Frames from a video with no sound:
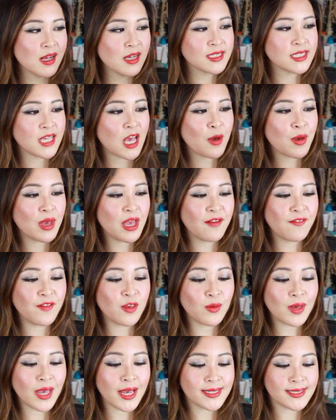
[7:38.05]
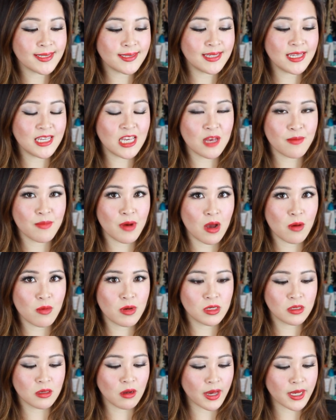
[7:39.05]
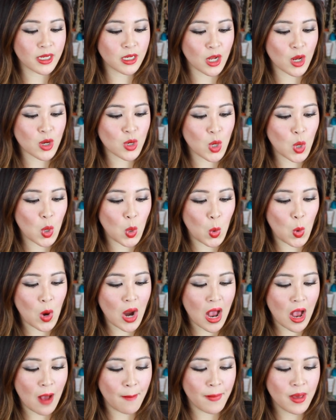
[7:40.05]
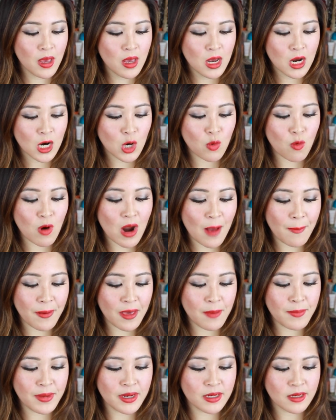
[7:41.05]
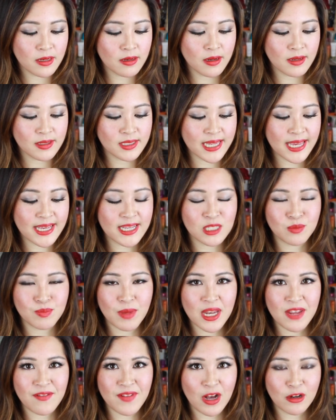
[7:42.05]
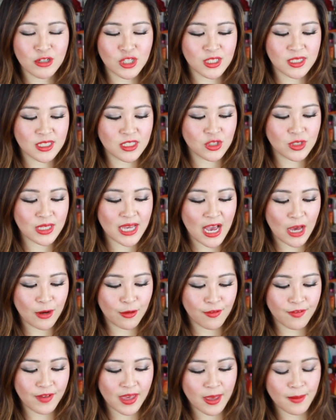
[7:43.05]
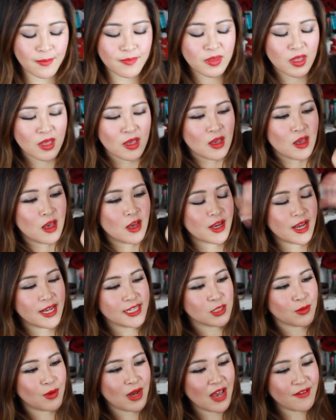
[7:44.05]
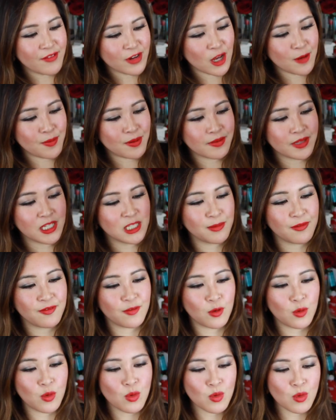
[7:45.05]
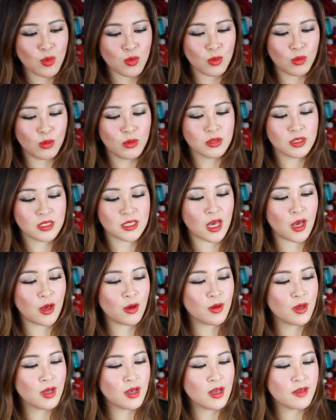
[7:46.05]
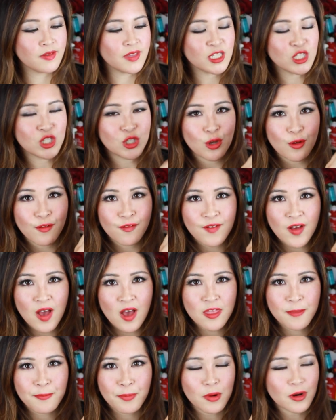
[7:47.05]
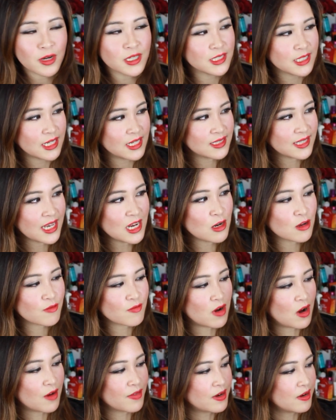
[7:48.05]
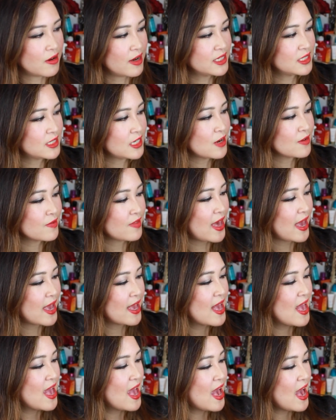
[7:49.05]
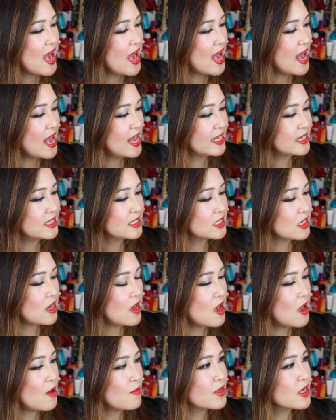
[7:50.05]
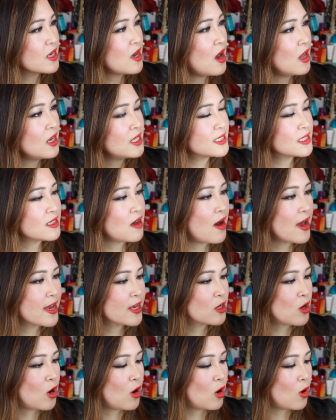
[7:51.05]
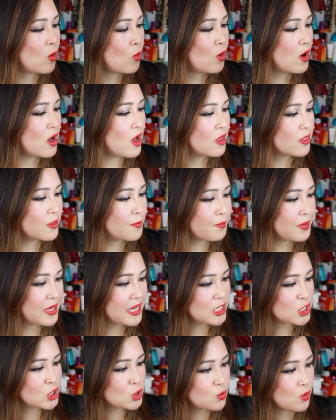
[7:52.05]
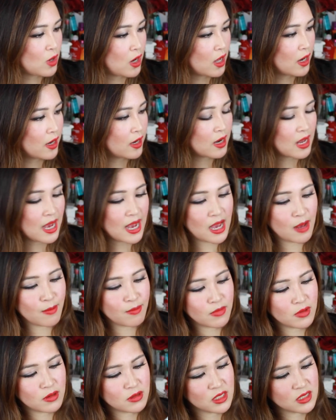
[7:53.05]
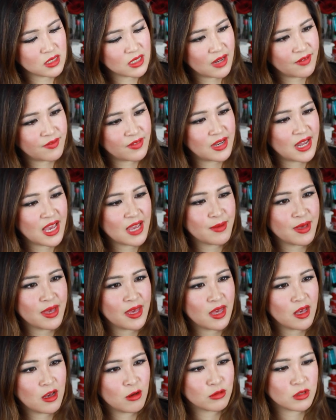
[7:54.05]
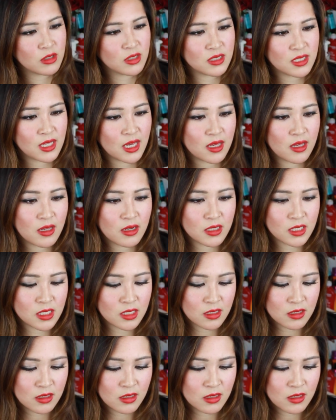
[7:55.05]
So if you get to see him, I would, like, you know, grab him and take as many vouchers as you can off him. Okay, so I haven't opened these before. Ooh, so there's two further boxes. They look rather nice, don't they? And the colours that I got were the peach one, it doesn't have the name here, hold on a second.